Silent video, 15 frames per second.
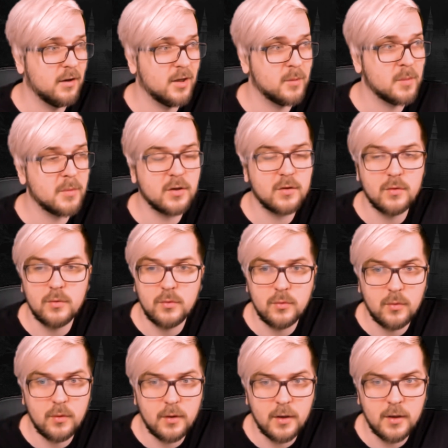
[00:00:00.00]
Remember
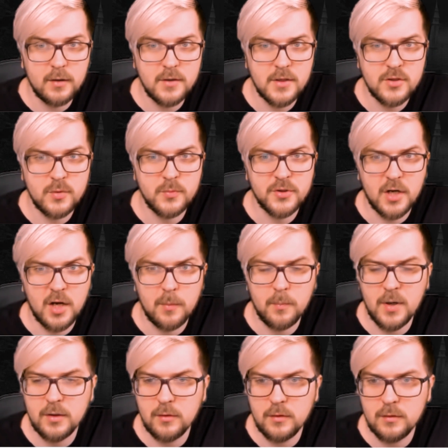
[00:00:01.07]
to hit the subscribe
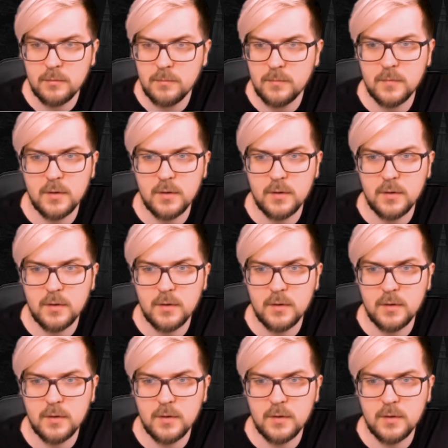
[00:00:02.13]
button